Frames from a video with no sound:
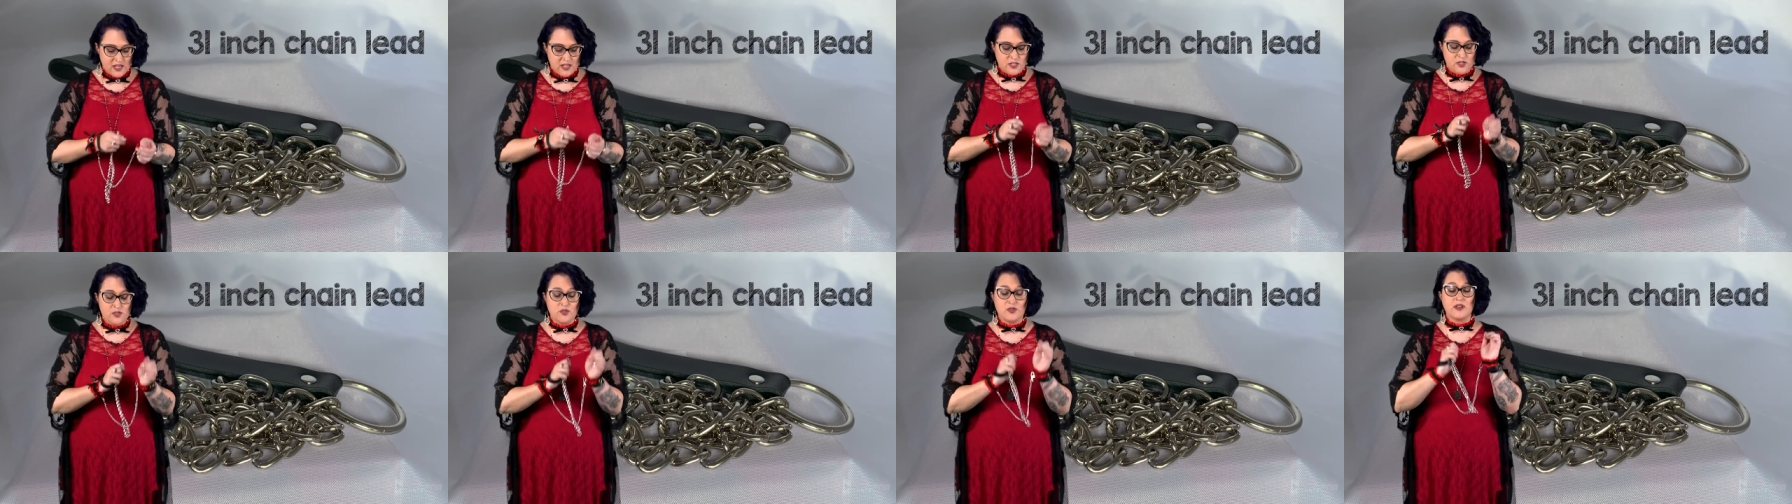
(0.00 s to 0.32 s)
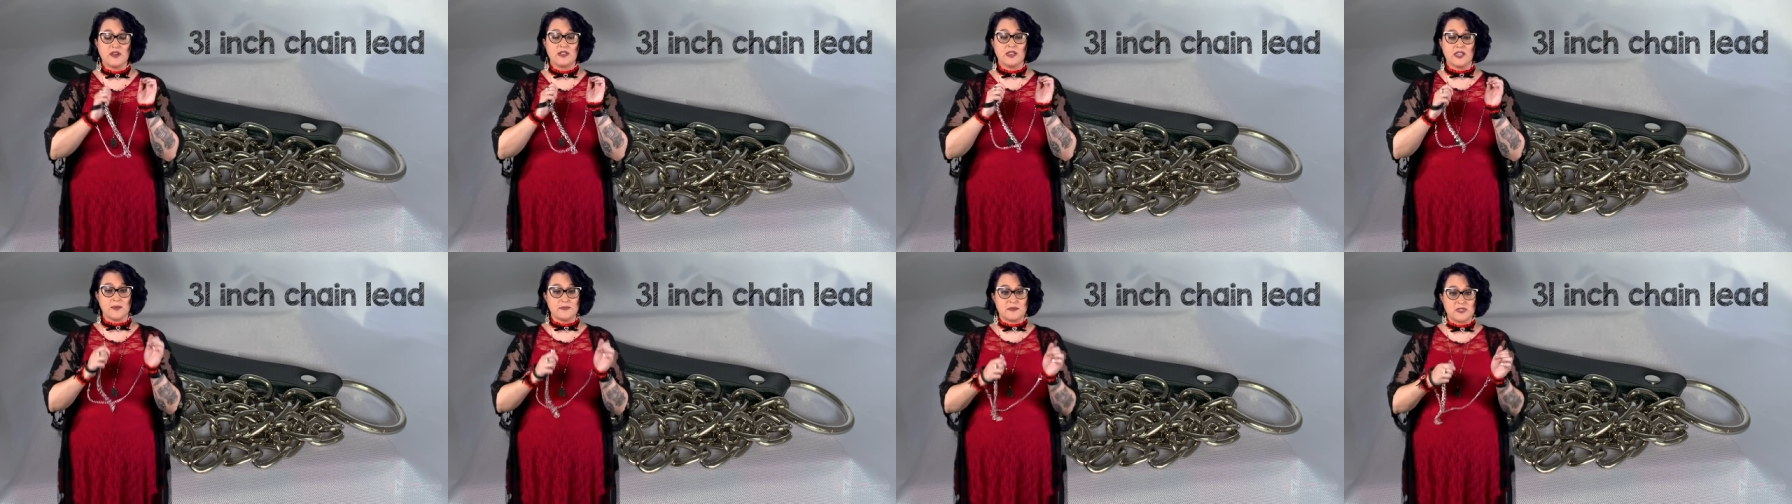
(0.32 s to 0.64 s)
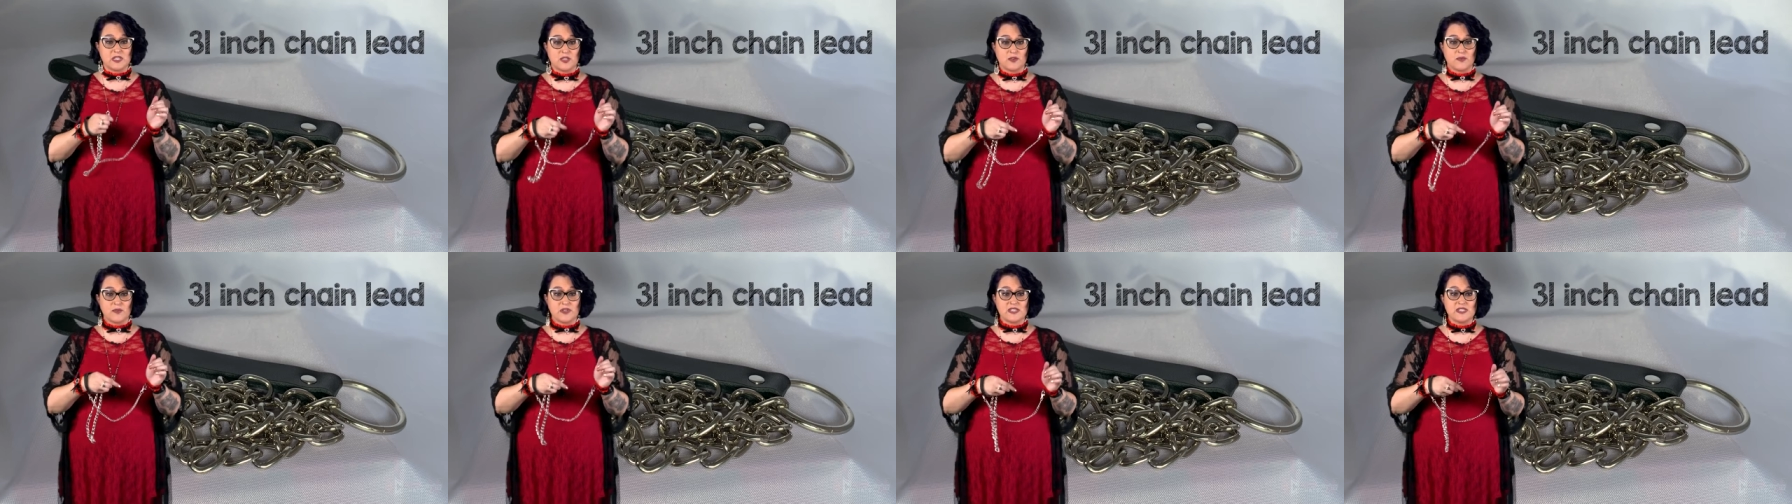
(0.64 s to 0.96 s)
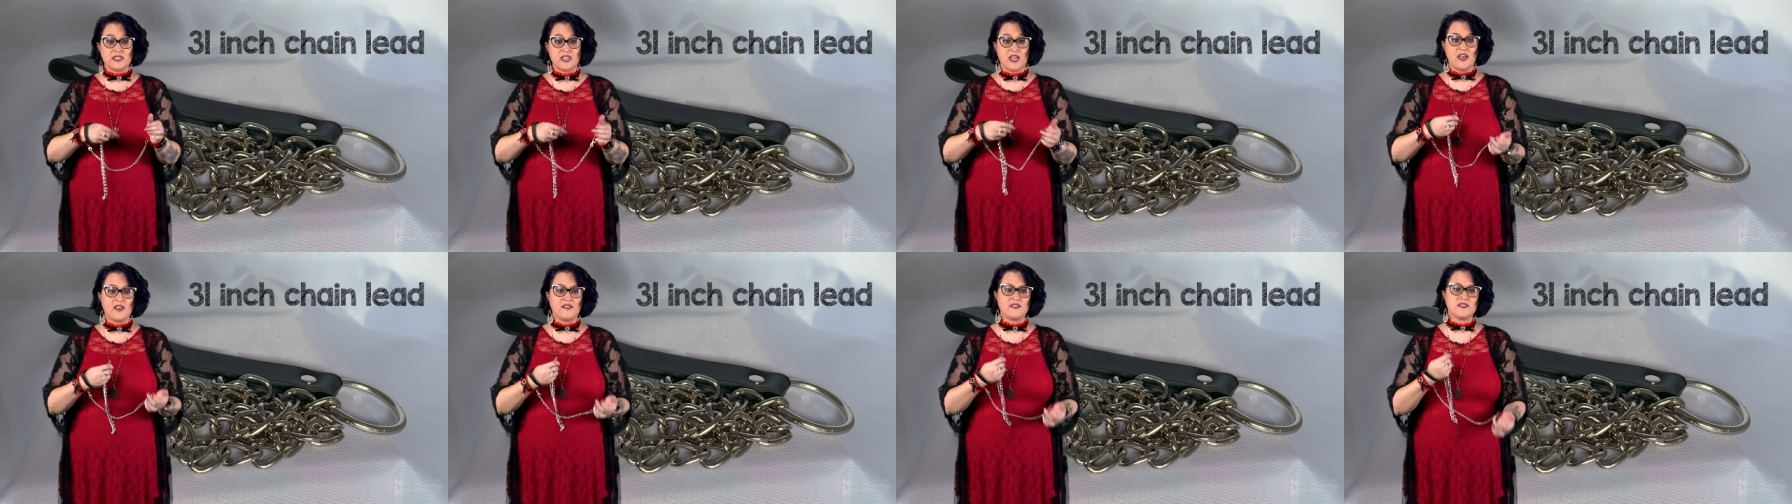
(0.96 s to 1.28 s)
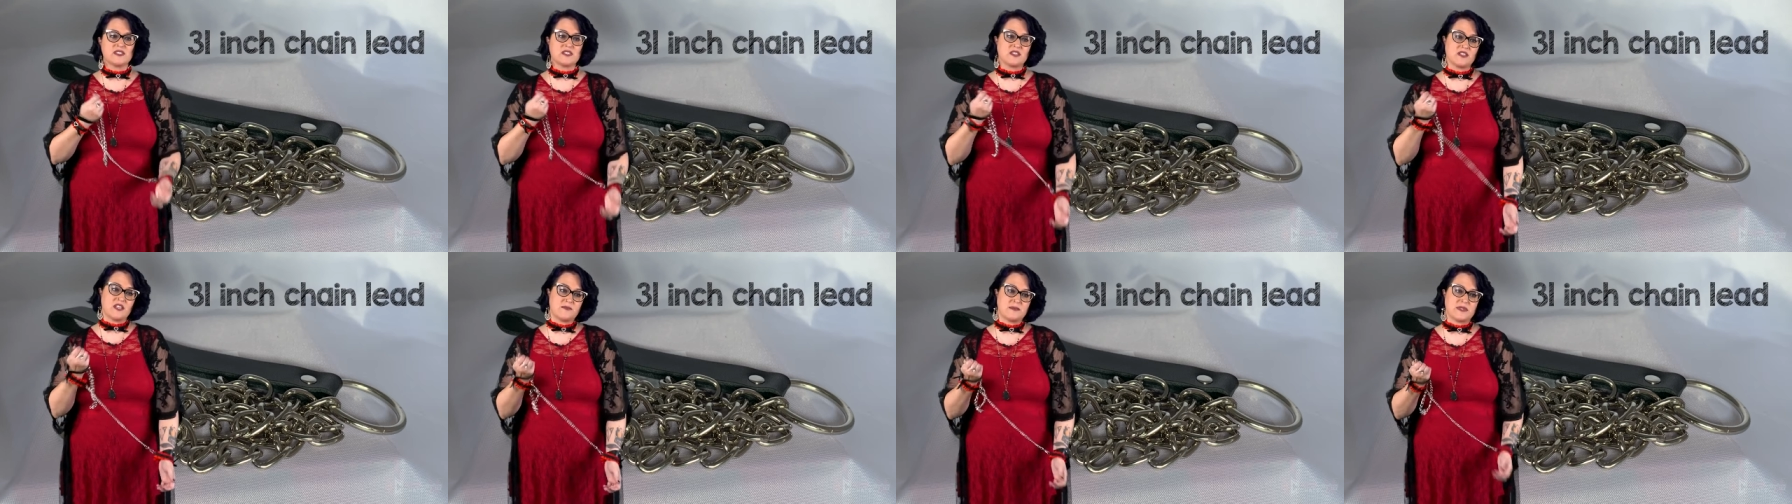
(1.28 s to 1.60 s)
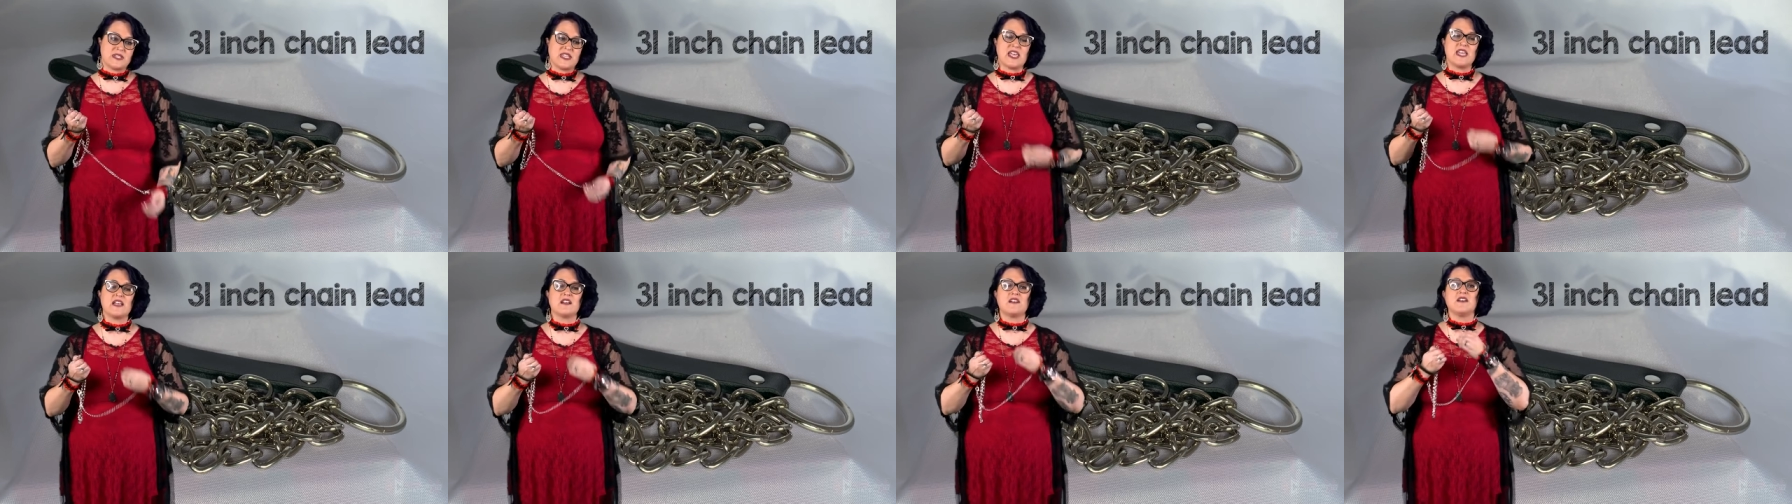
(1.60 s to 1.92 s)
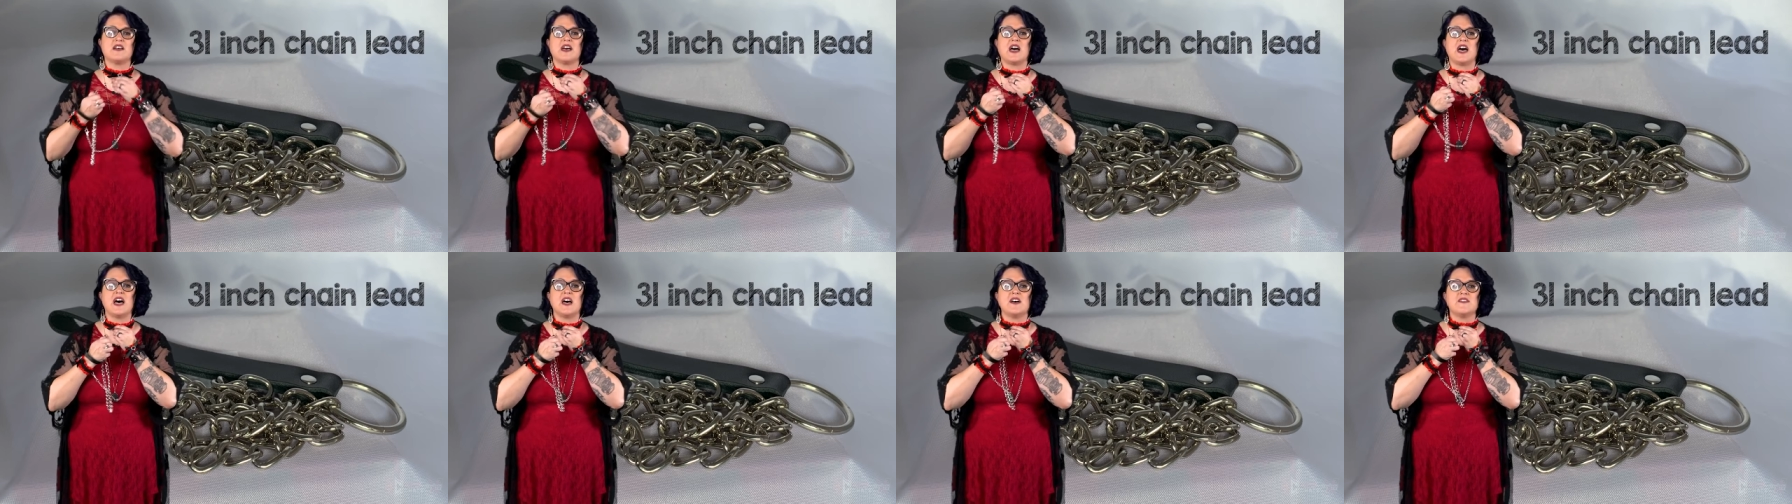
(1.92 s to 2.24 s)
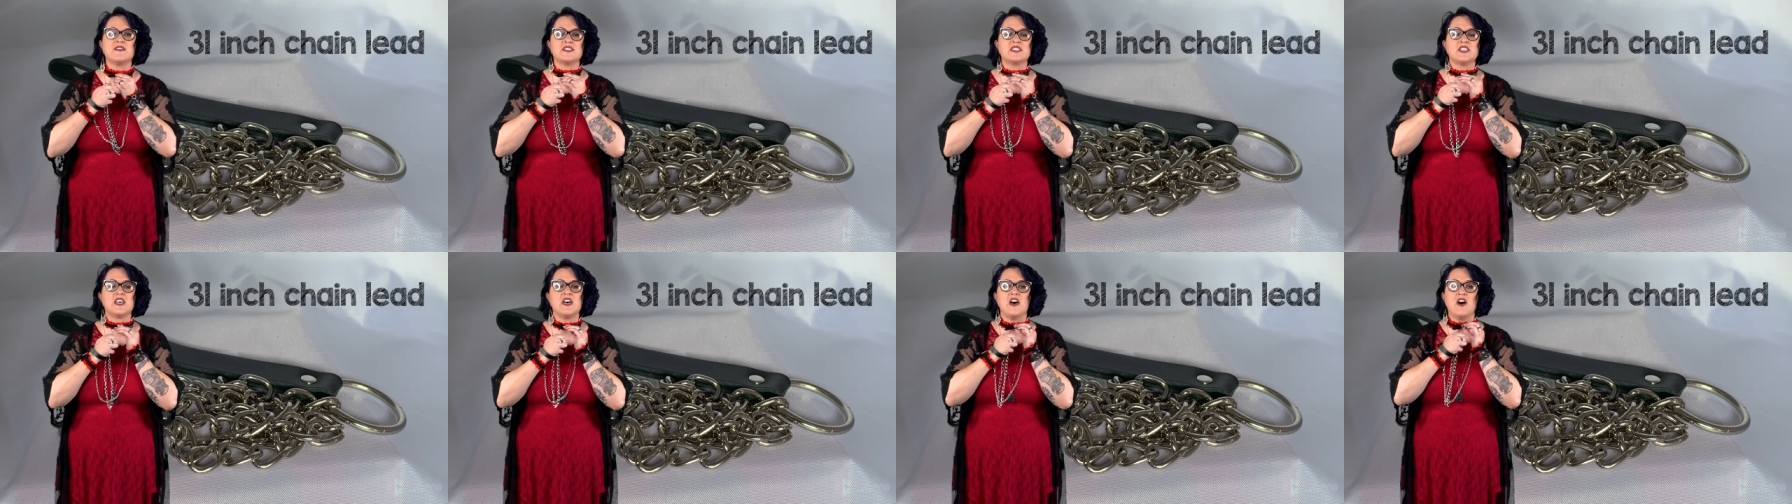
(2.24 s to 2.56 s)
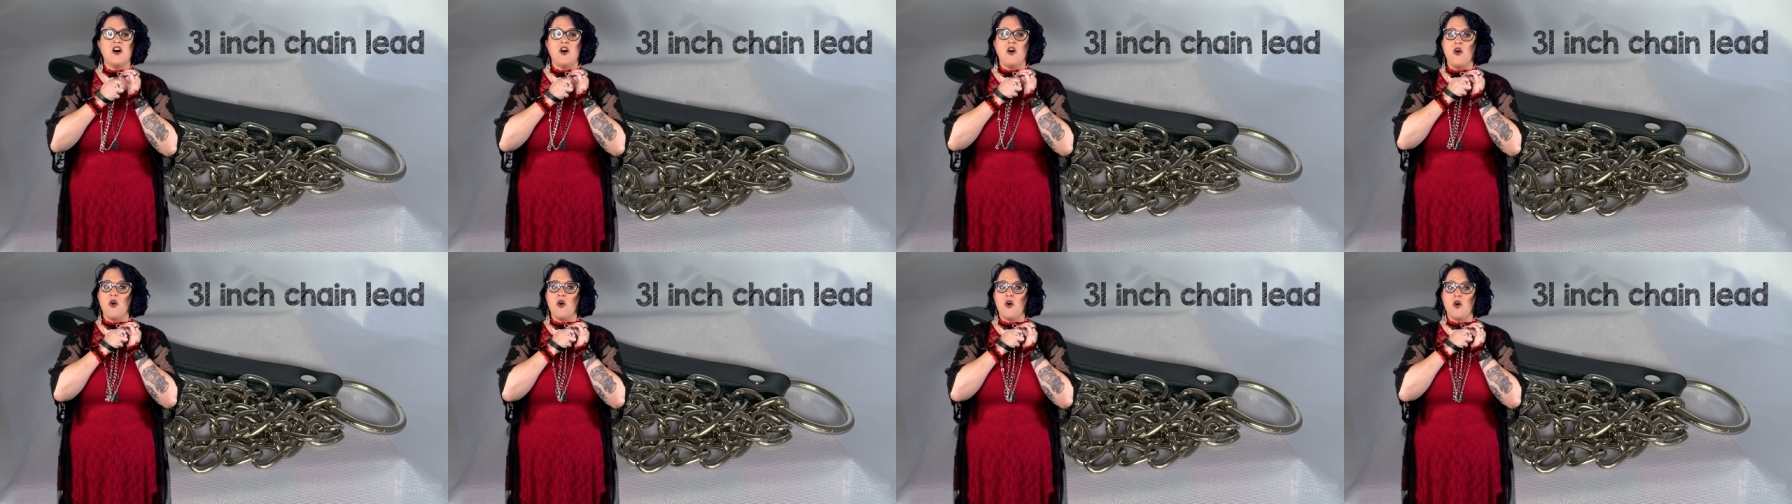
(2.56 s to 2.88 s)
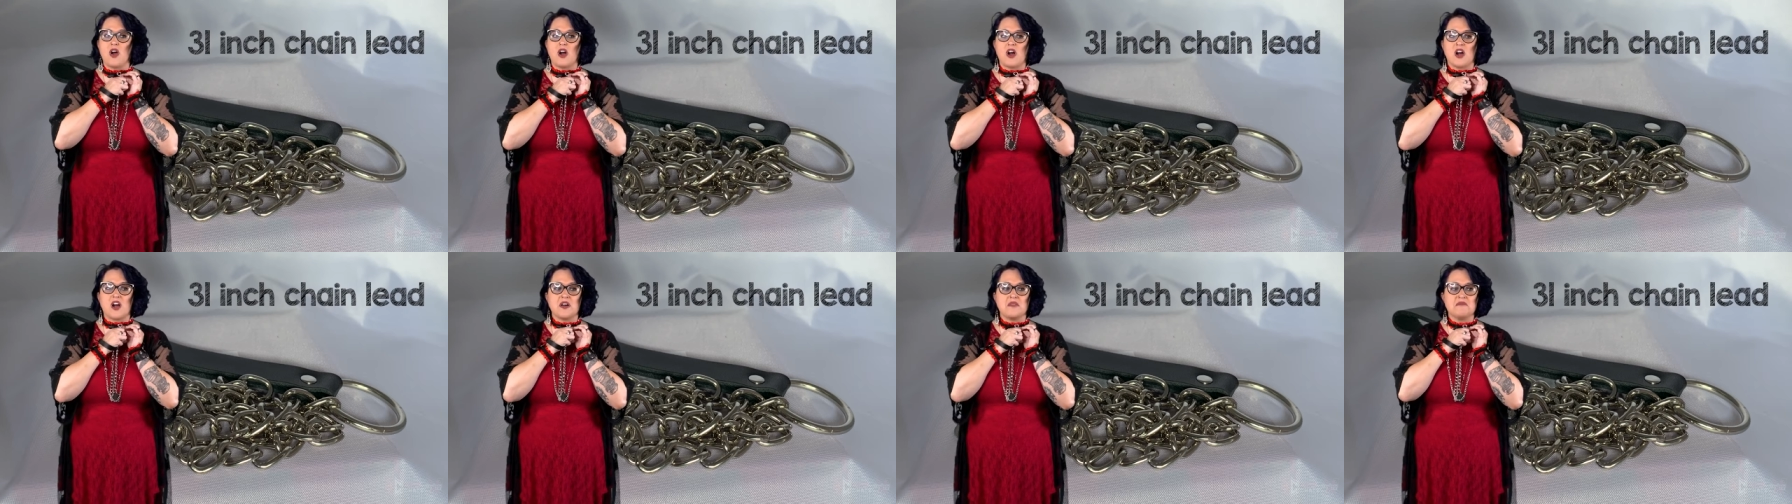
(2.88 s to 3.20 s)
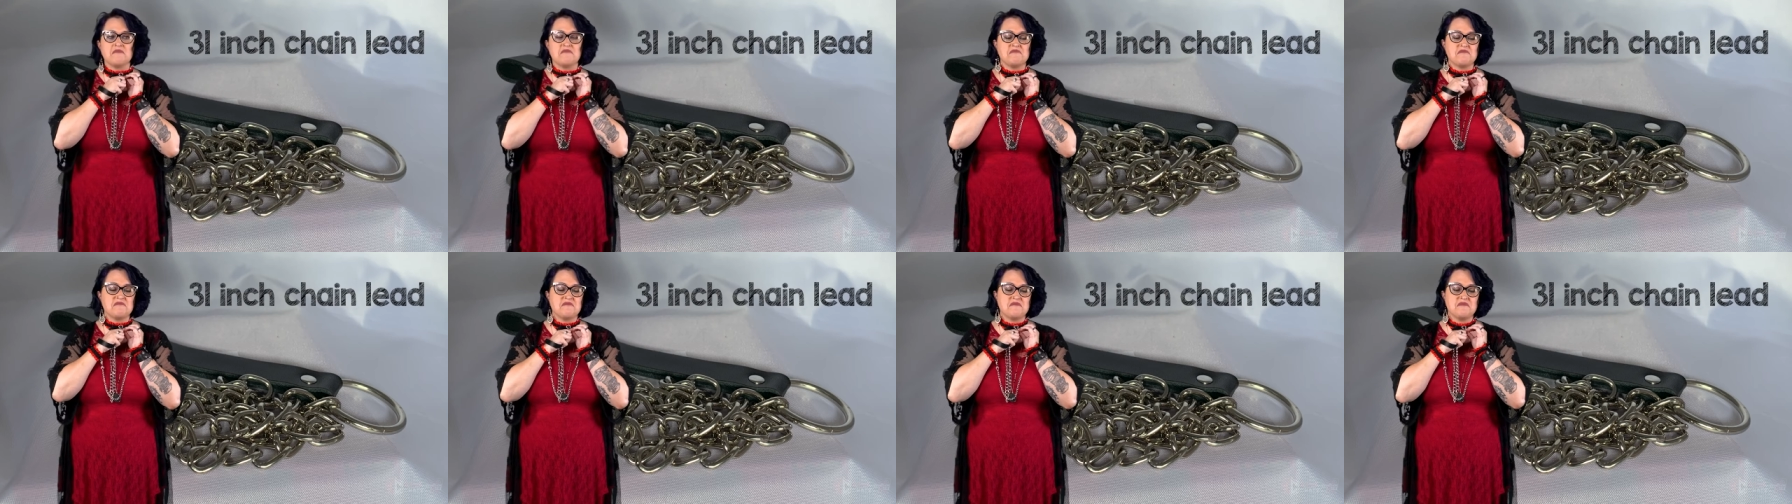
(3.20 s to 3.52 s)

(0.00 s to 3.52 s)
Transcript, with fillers: You can clip to the wrist cuffs, clip to the ankle cuffs, or